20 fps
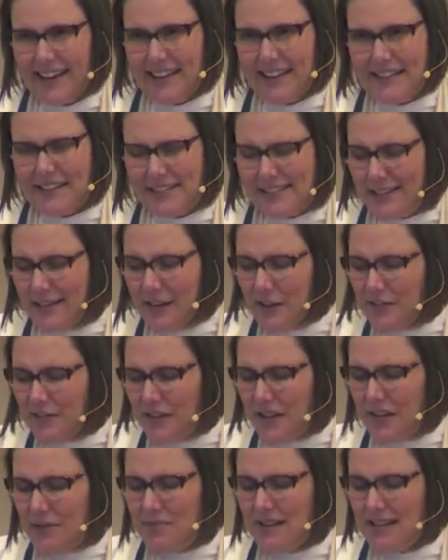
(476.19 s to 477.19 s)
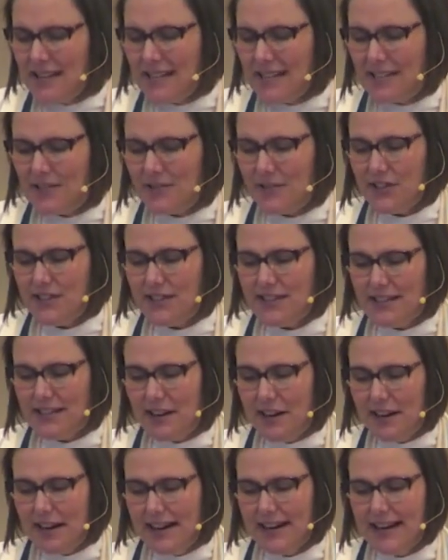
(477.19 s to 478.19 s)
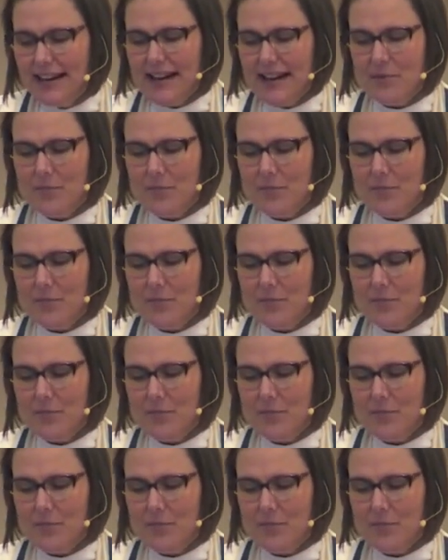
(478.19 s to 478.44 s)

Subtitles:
is significant because for Sarah and